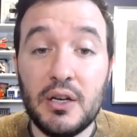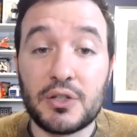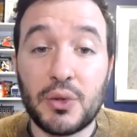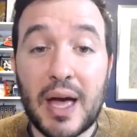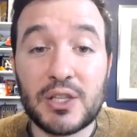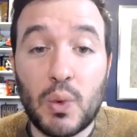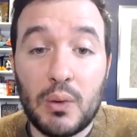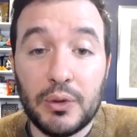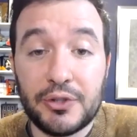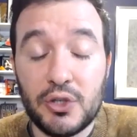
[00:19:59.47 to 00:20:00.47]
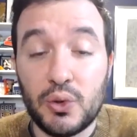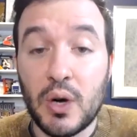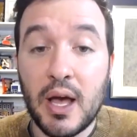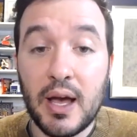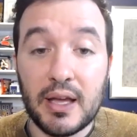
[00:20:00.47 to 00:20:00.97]
So that's what we'll do
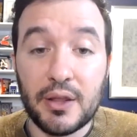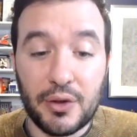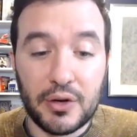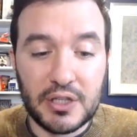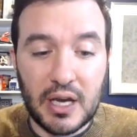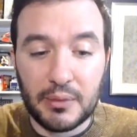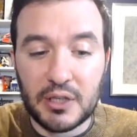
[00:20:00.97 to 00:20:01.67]
in the third segment